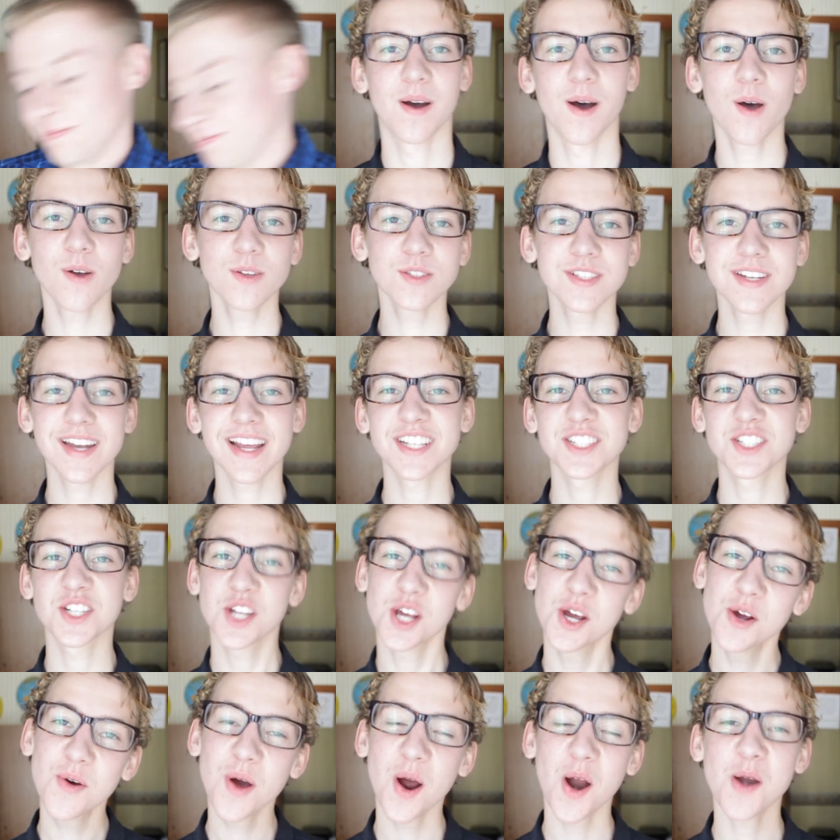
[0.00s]
Austin has
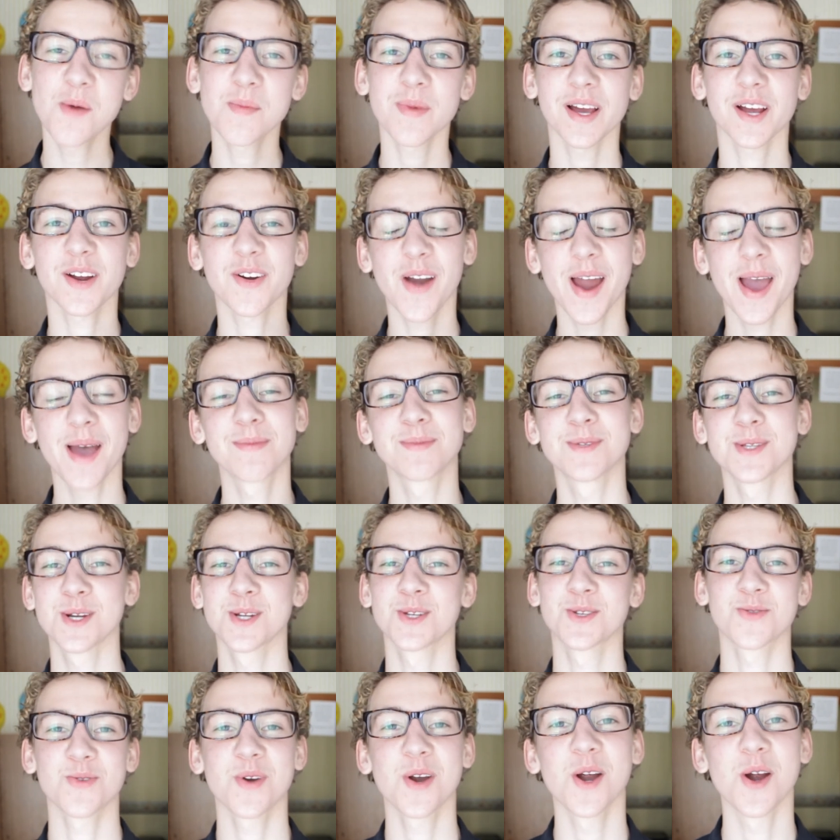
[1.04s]
2 hermit crabs in
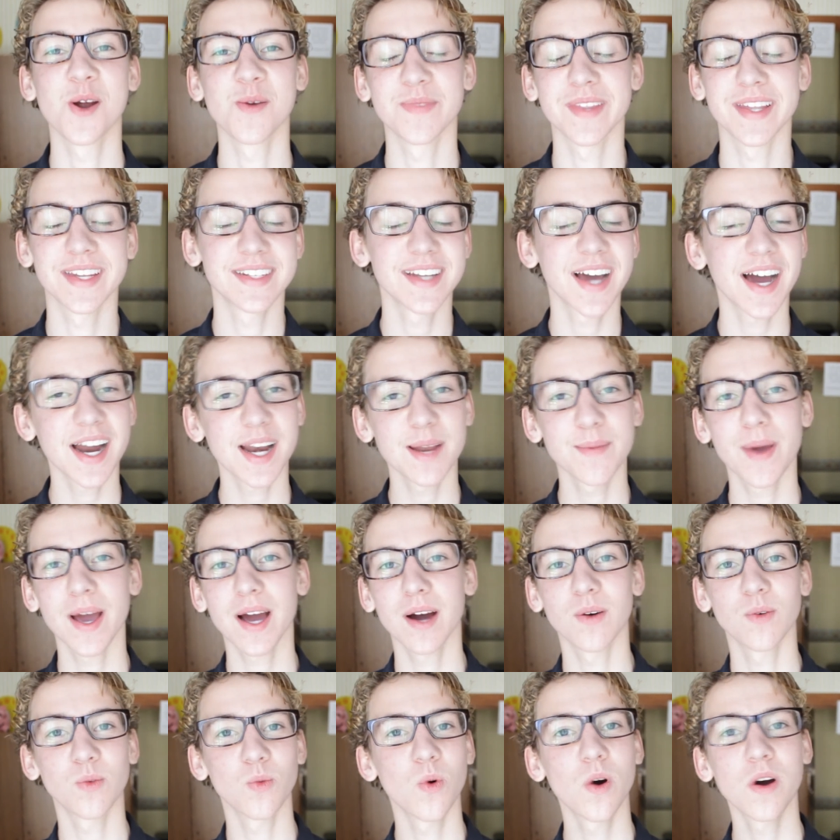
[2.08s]
his room that died
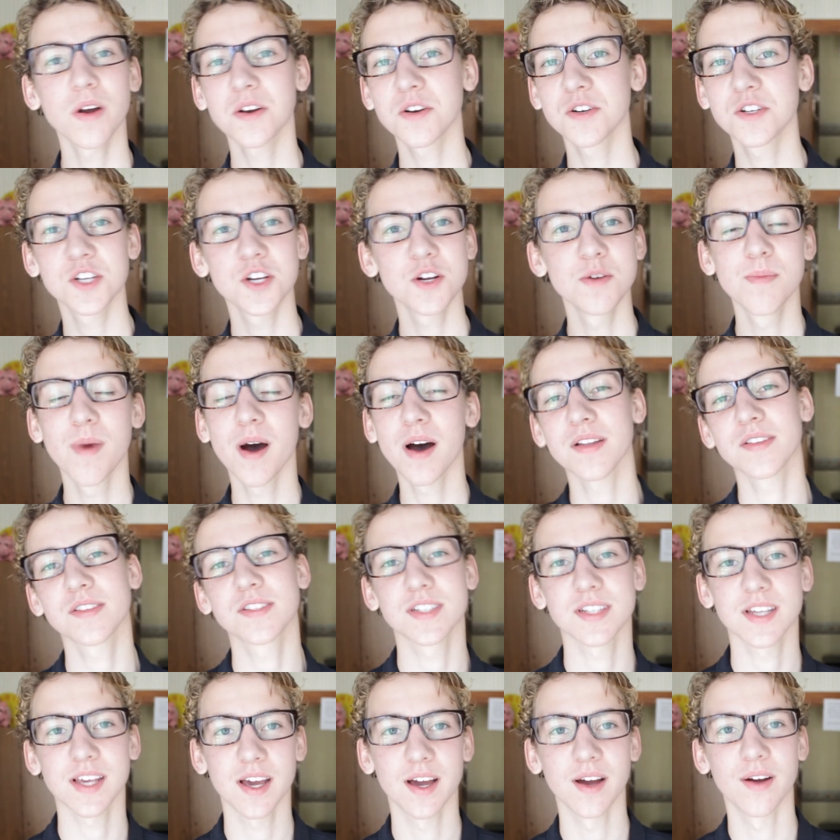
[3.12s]
about 1 or 2
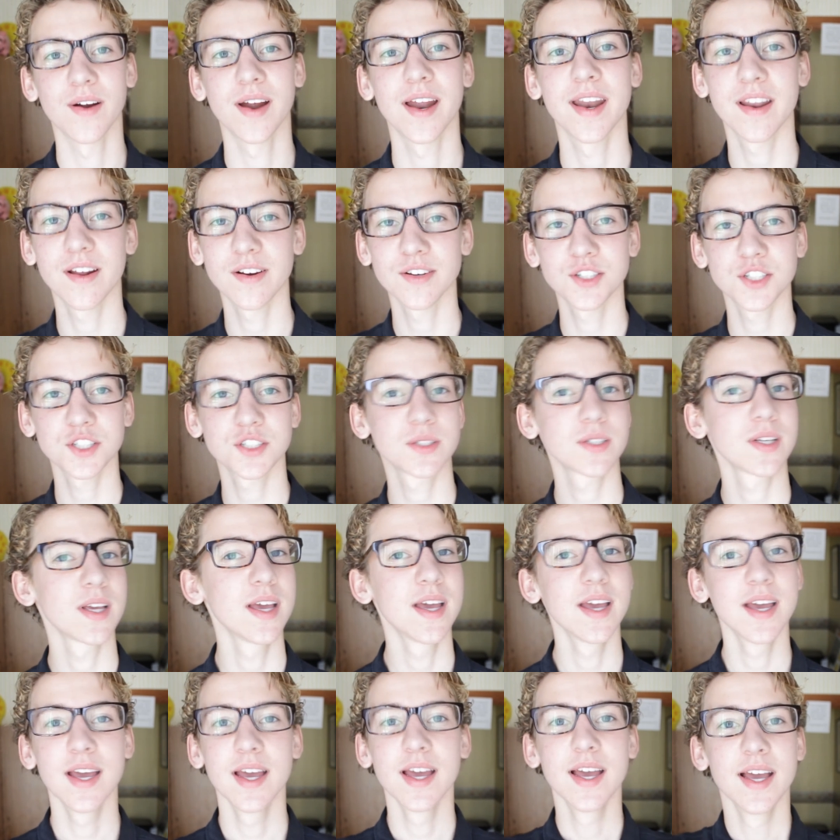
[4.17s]
months ago and are just
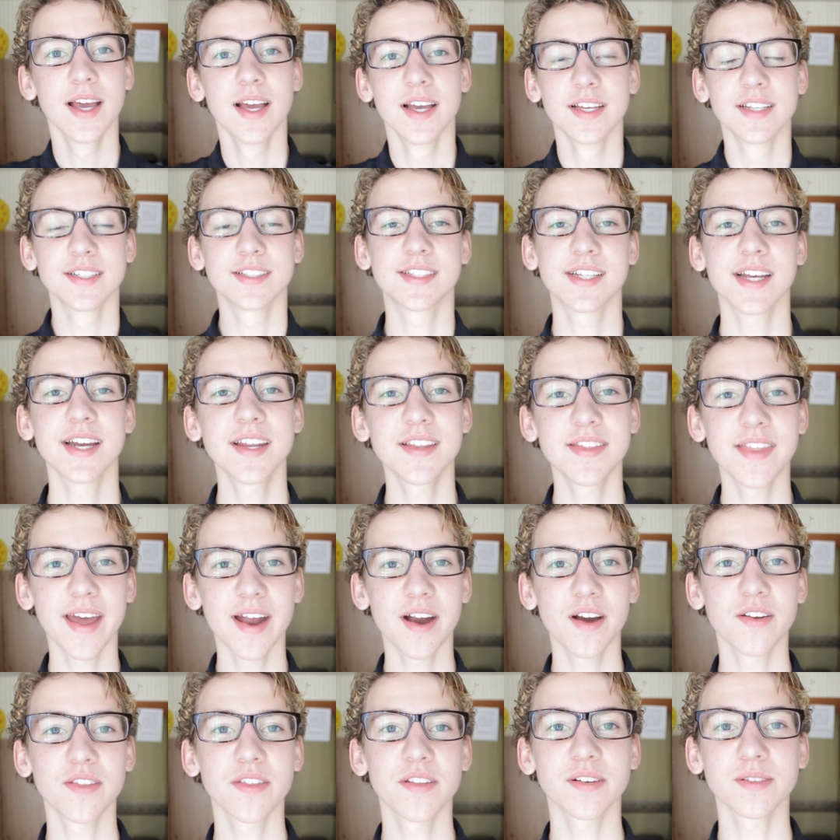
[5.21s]
sitting
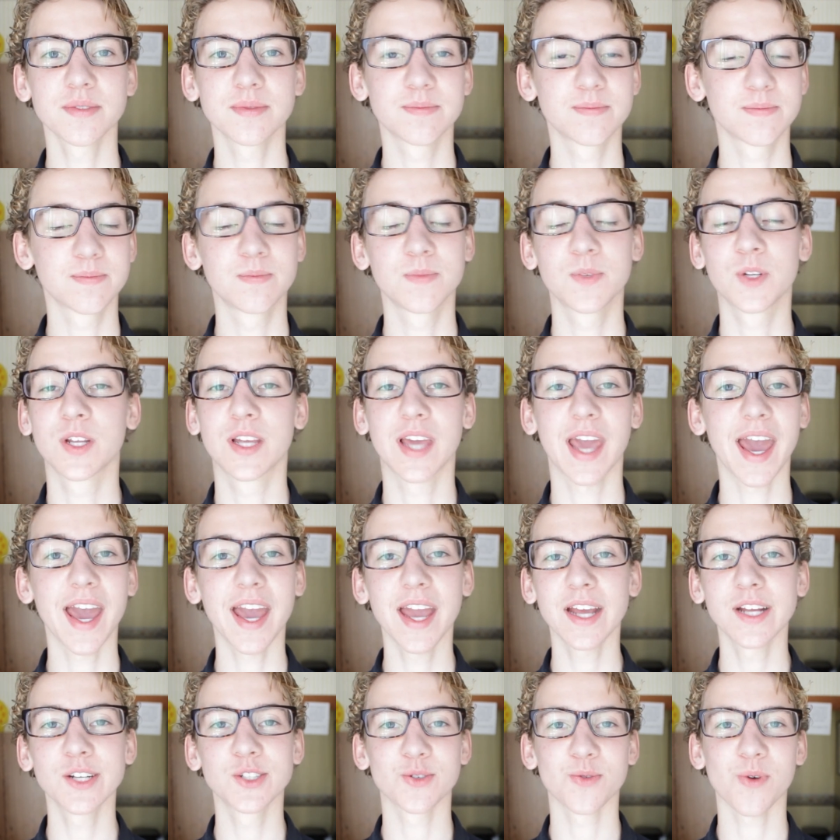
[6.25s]
there in their
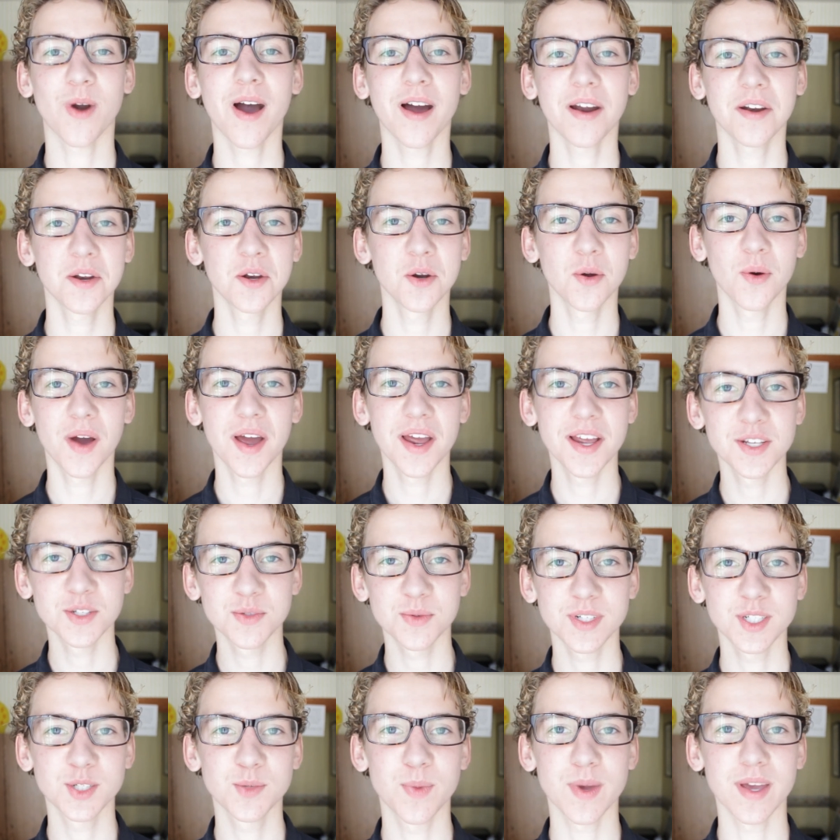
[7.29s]
cage rotting away as
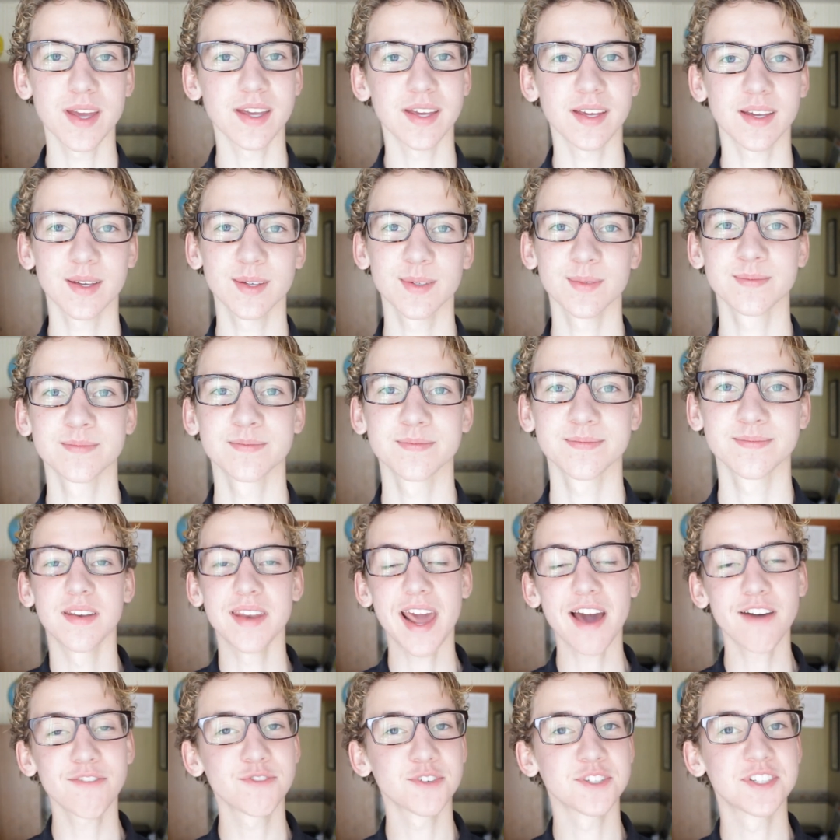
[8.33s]
we speak.
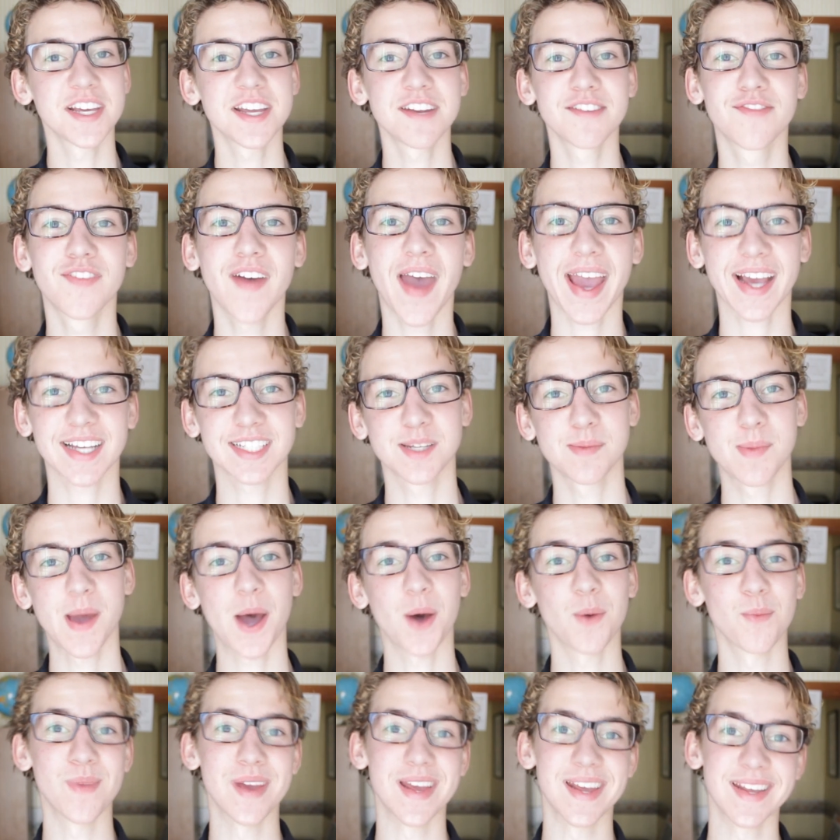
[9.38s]
Now for 10 facts
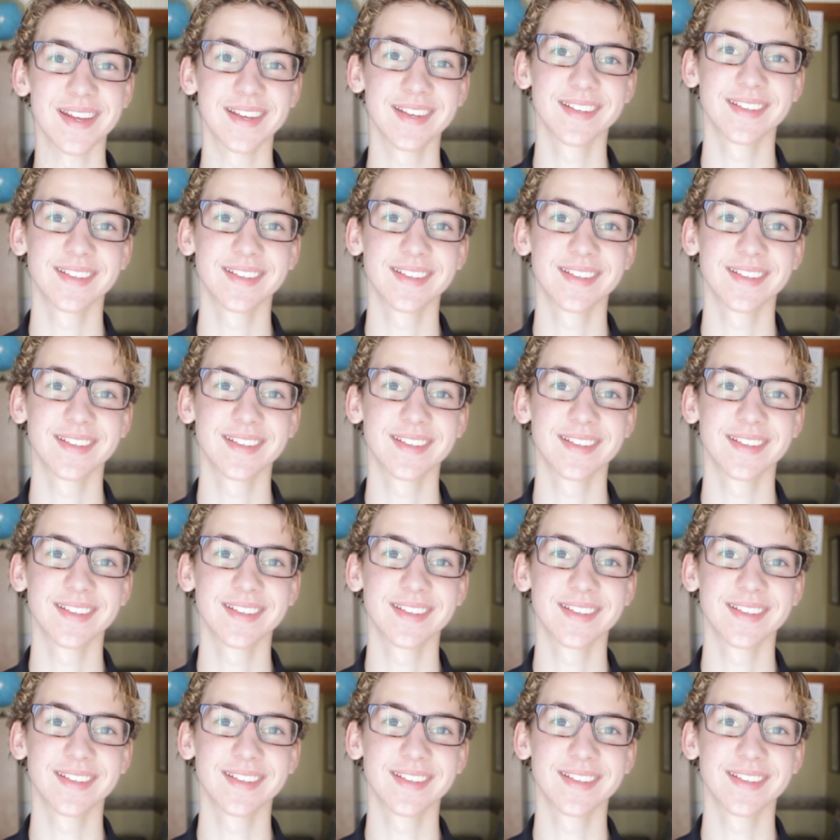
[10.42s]
about me.